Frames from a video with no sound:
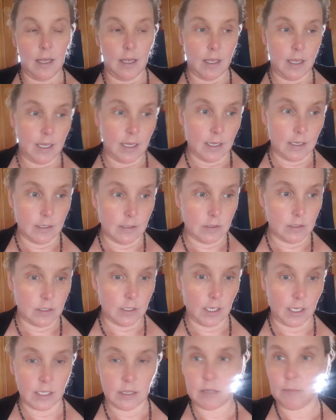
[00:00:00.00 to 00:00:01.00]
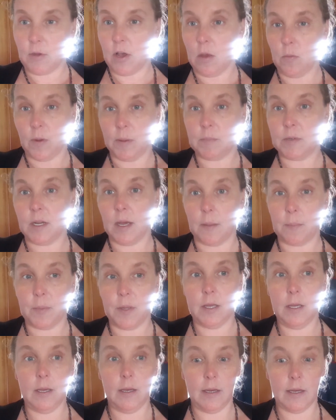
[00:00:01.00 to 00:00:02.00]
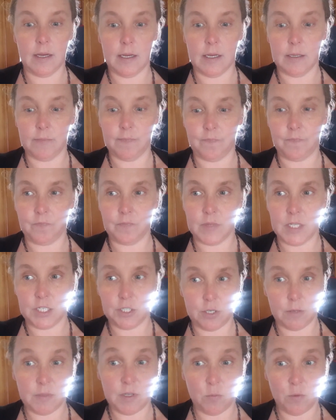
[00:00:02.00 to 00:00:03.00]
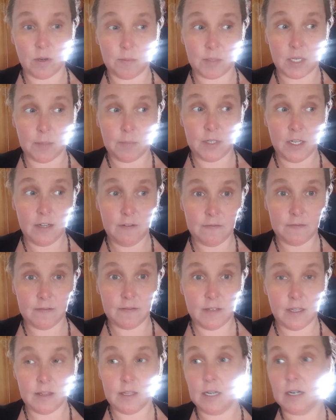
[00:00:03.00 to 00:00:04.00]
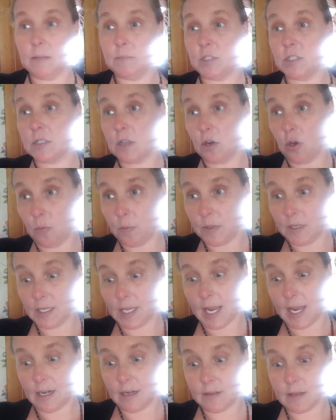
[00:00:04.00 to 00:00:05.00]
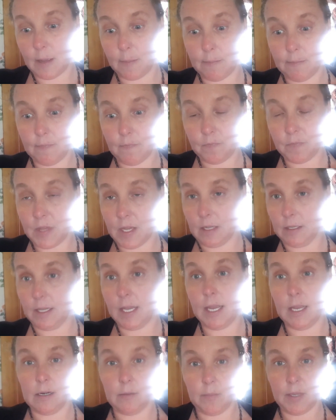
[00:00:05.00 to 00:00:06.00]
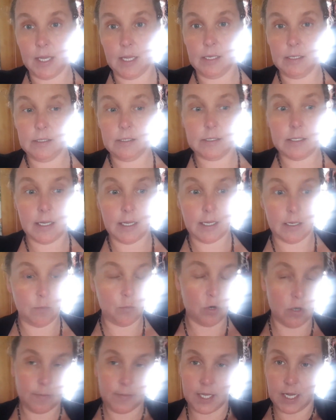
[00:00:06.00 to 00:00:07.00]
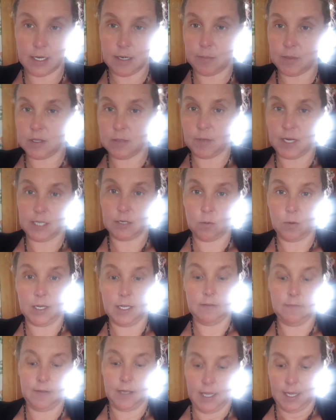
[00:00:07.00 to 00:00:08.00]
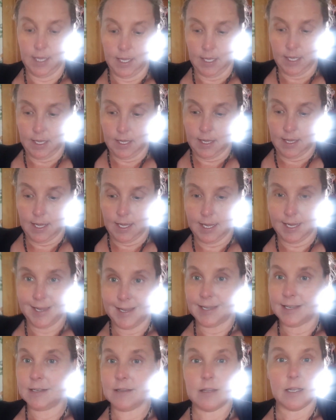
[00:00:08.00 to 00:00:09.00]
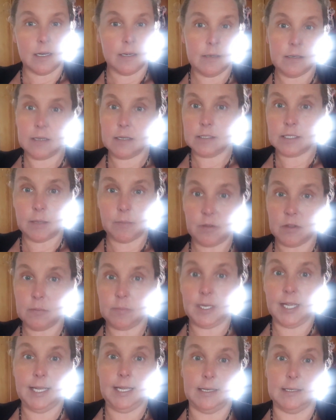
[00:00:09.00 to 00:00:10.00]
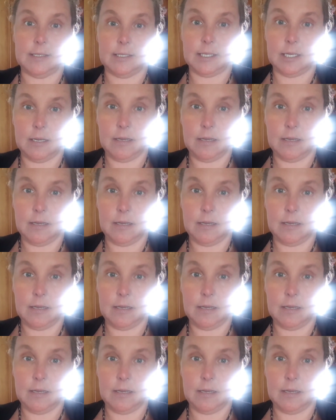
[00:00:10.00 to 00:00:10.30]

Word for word: and I get them all whipped up, um, they should be warmed up enough. And then I'm just going to open a can of that, that can of beans and warm that up in the microwave. And then assemble the plates.